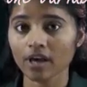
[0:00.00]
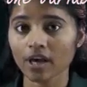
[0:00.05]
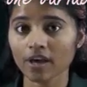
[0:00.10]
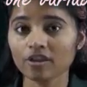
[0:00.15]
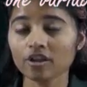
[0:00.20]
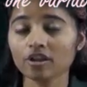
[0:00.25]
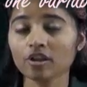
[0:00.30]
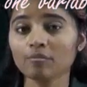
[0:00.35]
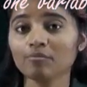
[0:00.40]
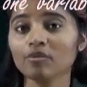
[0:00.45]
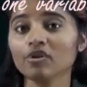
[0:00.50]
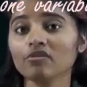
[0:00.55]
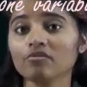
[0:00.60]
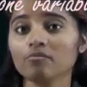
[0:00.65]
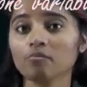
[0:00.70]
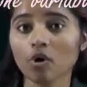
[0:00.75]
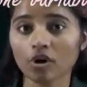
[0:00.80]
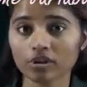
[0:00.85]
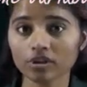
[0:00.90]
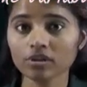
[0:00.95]
and the number
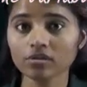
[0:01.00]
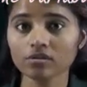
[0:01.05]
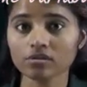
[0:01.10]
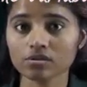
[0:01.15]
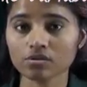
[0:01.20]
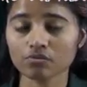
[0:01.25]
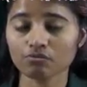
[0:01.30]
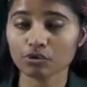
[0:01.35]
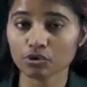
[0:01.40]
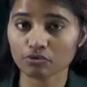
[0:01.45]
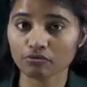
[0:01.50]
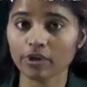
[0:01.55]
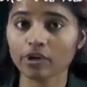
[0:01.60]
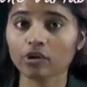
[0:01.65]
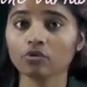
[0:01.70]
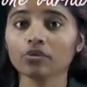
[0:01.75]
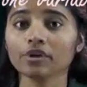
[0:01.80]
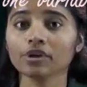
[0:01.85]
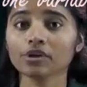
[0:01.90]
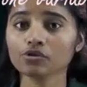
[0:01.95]
of bottles which we
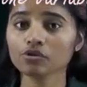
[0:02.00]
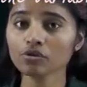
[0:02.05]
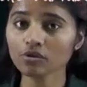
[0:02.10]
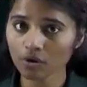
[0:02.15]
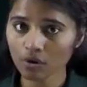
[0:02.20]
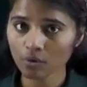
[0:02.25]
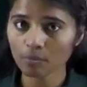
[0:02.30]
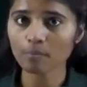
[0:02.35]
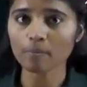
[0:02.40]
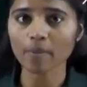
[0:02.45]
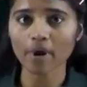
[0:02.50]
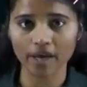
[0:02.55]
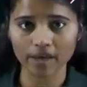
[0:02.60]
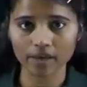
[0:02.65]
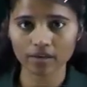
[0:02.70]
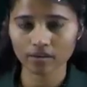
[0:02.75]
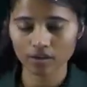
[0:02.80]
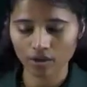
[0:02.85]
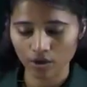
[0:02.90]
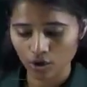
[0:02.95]
are going to buy.